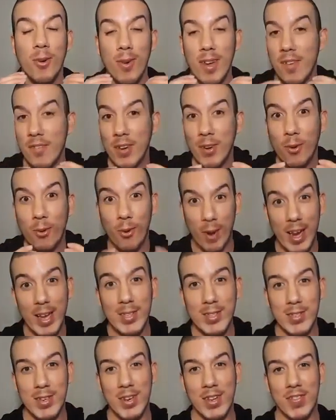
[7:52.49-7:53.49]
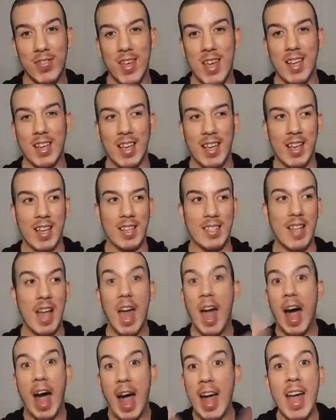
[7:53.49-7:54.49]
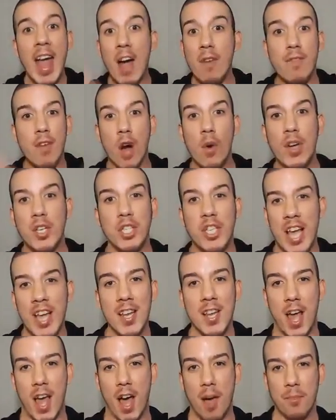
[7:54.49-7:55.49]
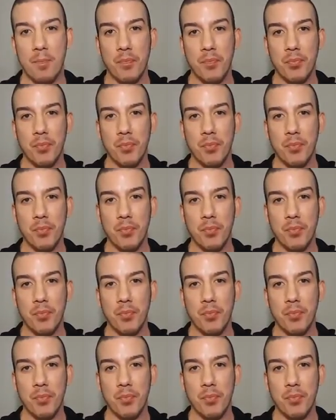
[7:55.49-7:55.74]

even crazier thing is I have no agenda.